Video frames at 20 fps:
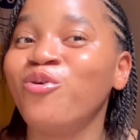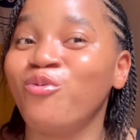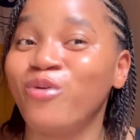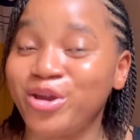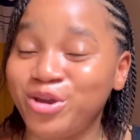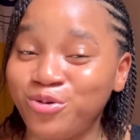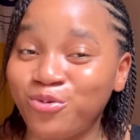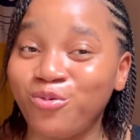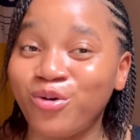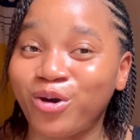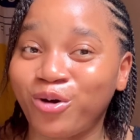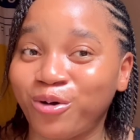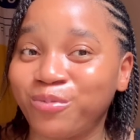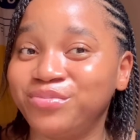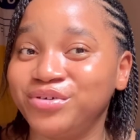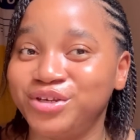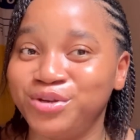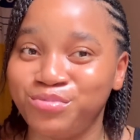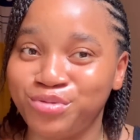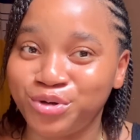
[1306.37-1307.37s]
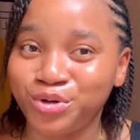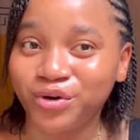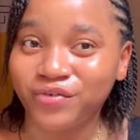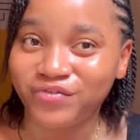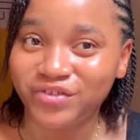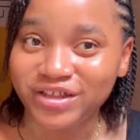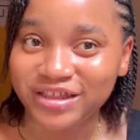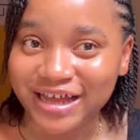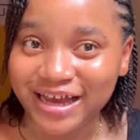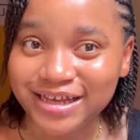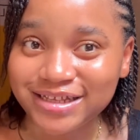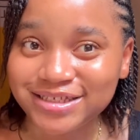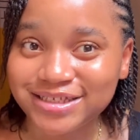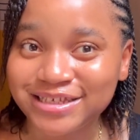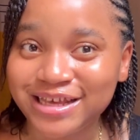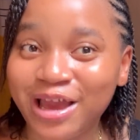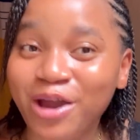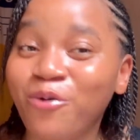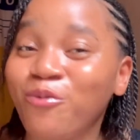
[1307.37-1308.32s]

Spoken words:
when you wake up in the middle of the night,